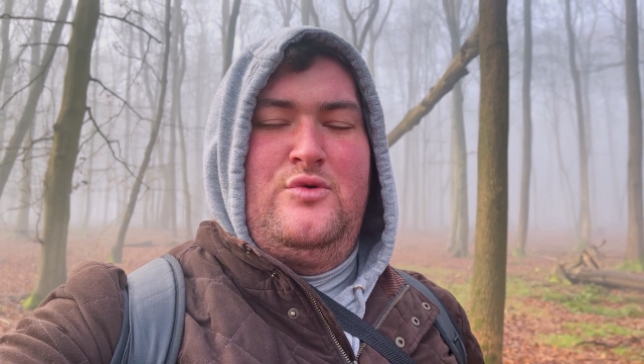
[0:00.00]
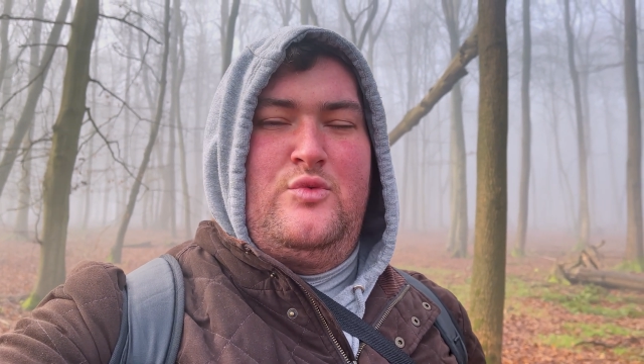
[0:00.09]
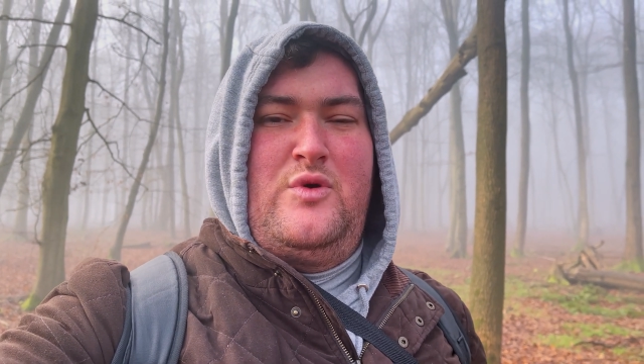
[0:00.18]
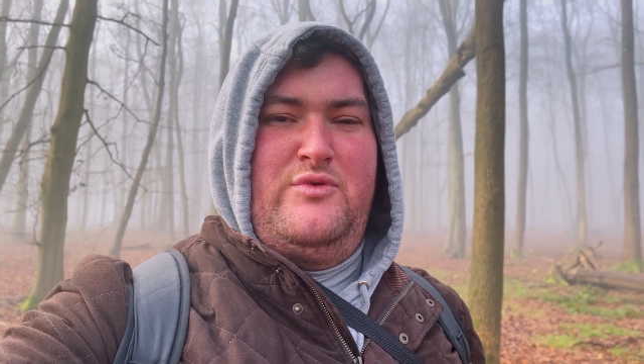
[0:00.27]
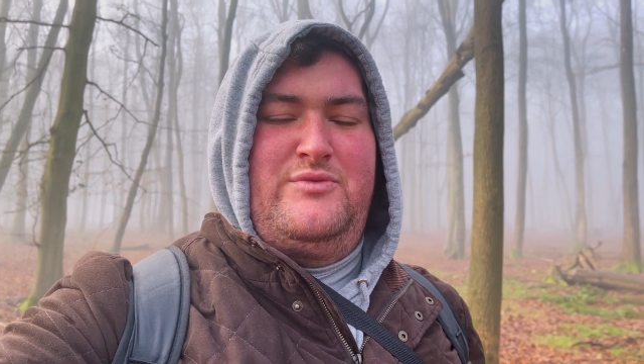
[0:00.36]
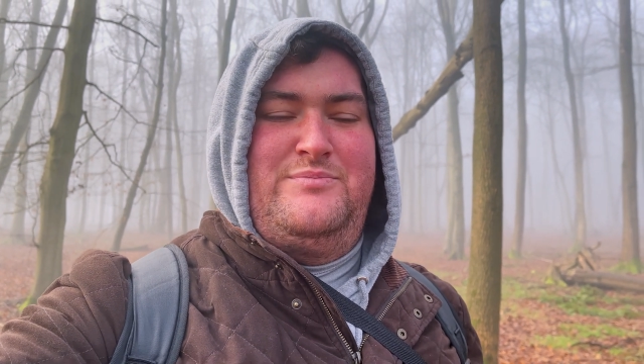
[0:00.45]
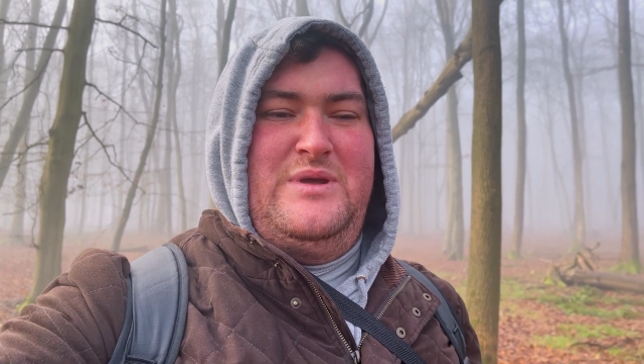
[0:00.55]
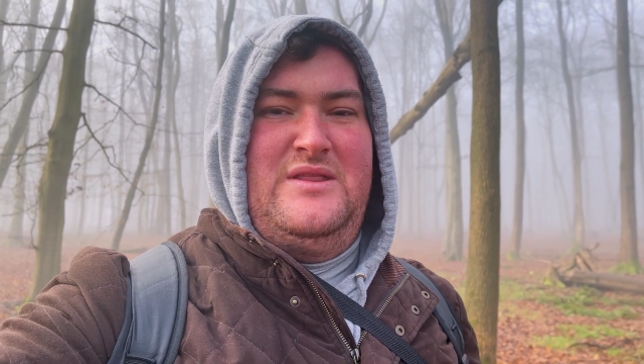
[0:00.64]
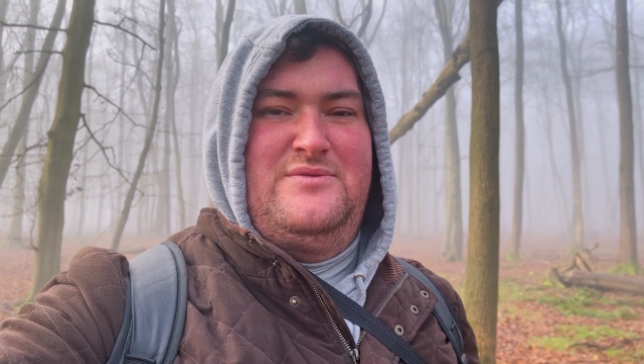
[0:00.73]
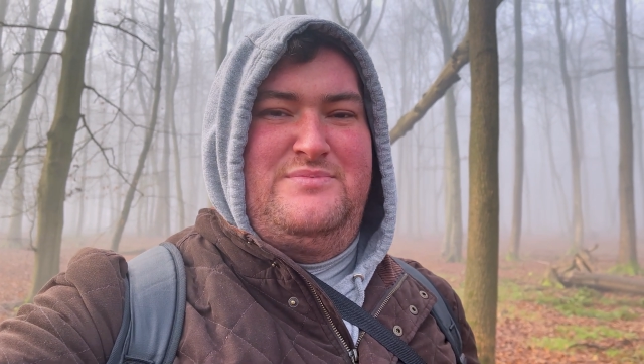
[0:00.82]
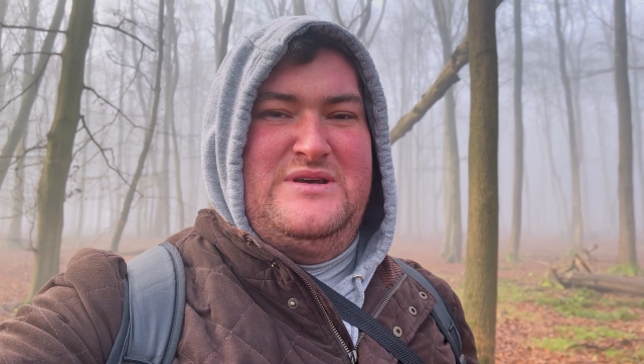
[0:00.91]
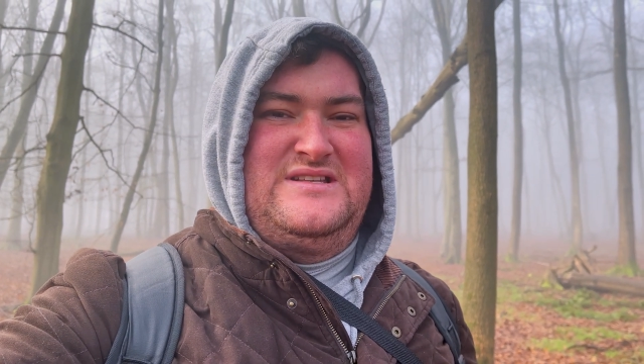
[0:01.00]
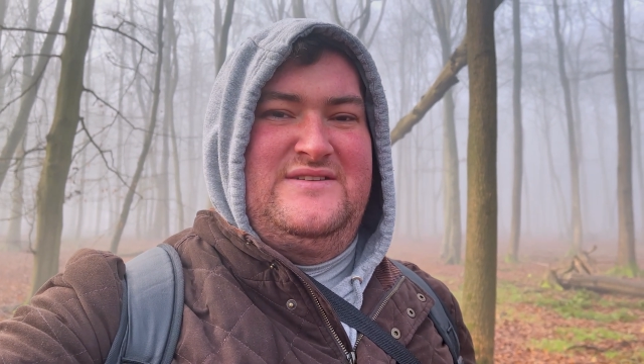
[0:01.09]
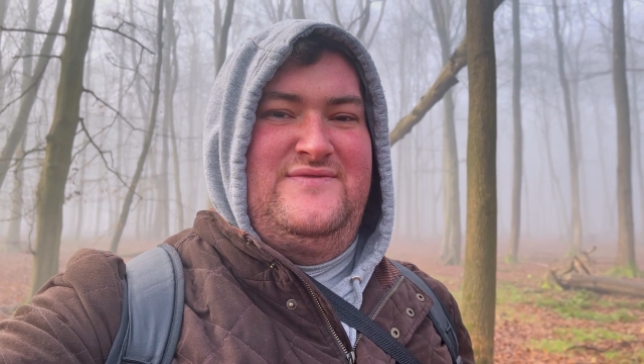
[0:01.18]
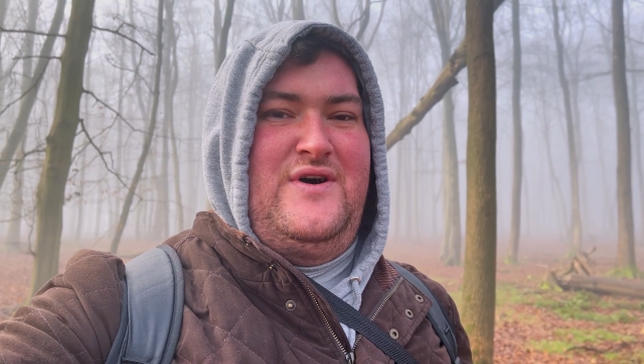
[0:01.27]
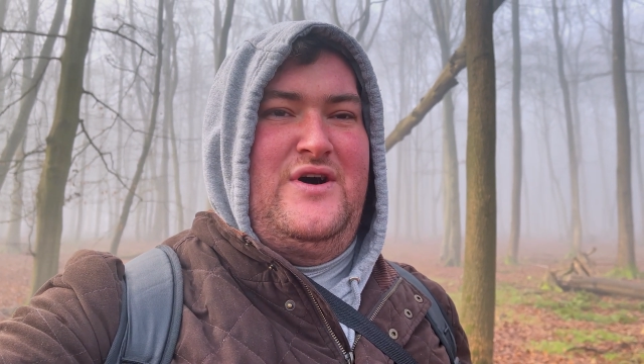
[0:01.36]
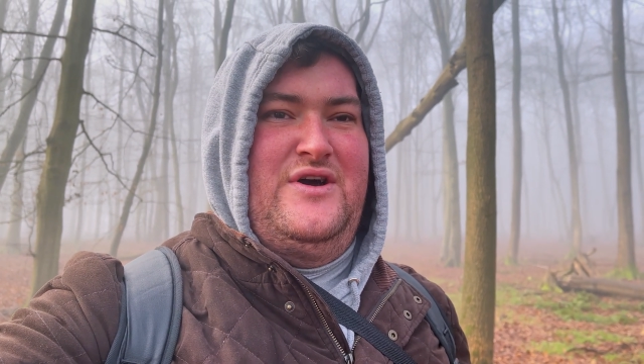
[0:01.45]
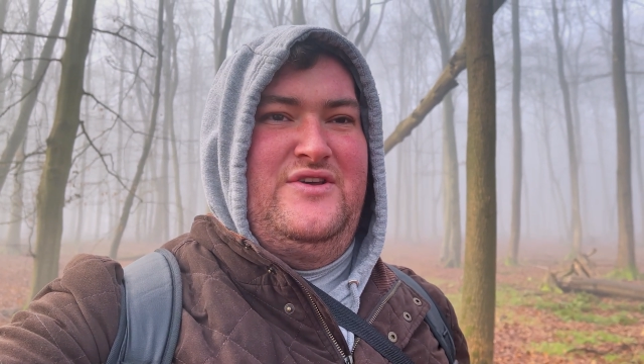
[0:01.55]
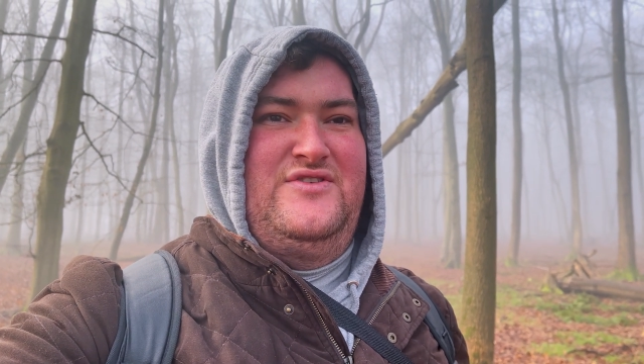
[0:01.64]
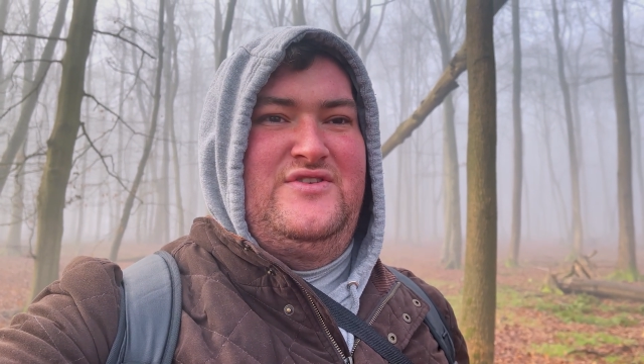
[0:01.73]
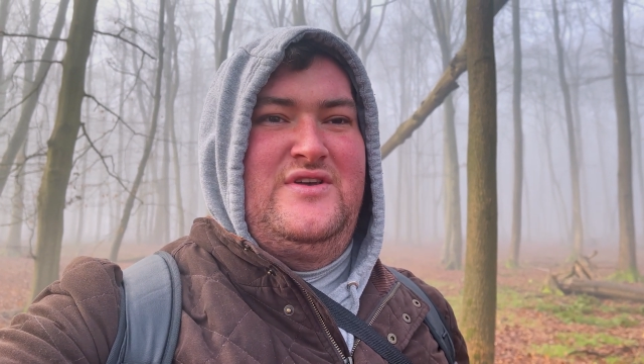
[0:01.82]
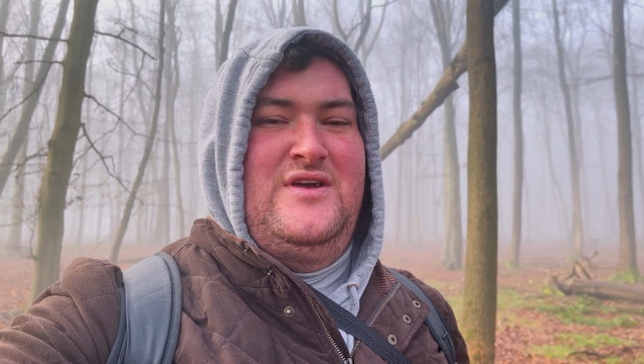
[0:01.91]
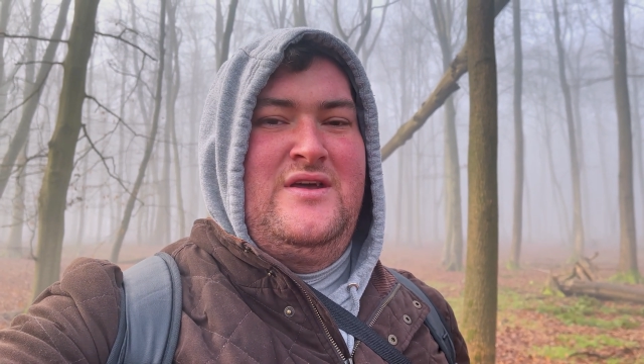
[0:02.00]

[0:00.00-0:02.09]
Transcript: what would be the best advice